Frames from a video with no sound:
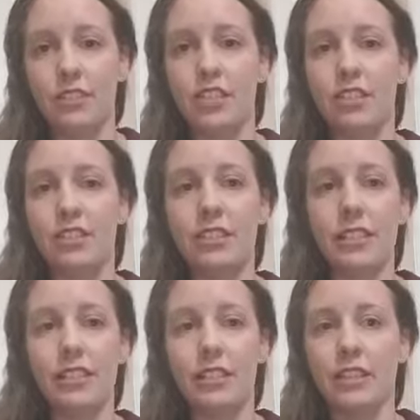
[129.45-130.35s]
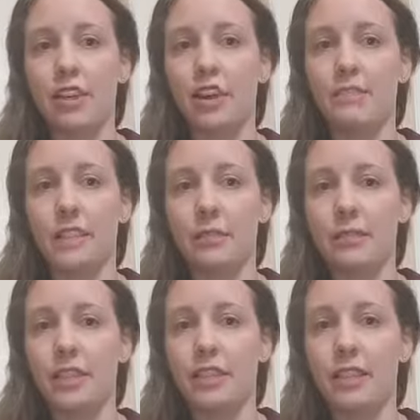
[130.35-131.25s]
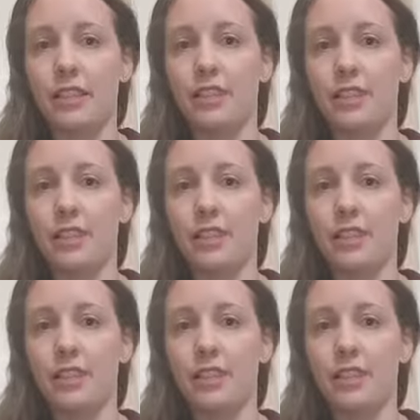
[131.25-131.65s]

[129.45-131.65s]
such as sneezing, coughing, bleeding,